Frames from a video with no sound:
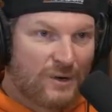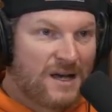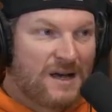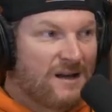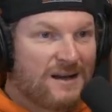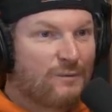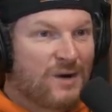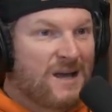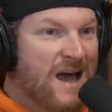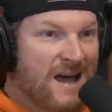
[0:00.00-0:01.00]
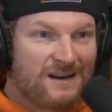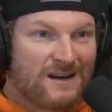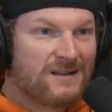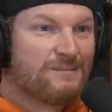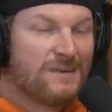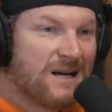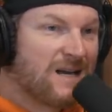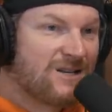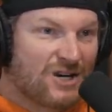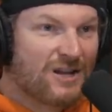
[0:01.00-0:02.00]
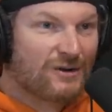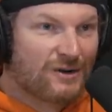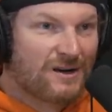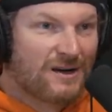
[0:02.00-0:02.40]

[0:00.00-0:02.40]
we didn't we had nothing but each other.